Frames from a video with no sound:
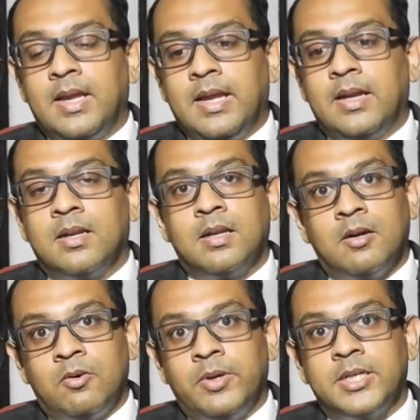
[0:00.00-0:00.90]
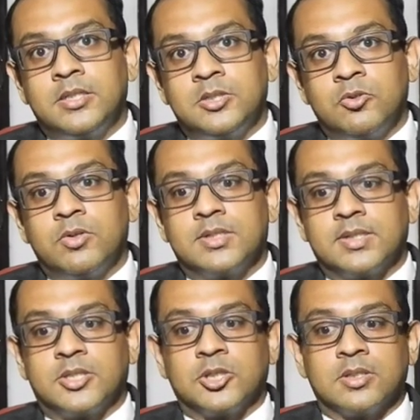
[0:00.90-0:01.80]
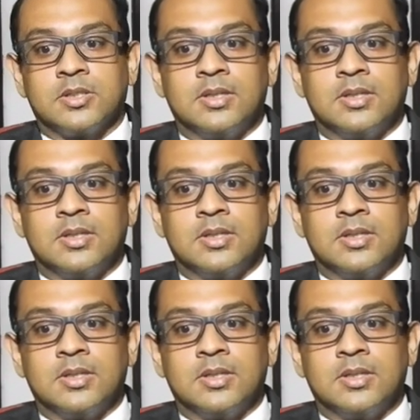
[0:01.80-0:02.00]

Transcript: in writ jurisdiction.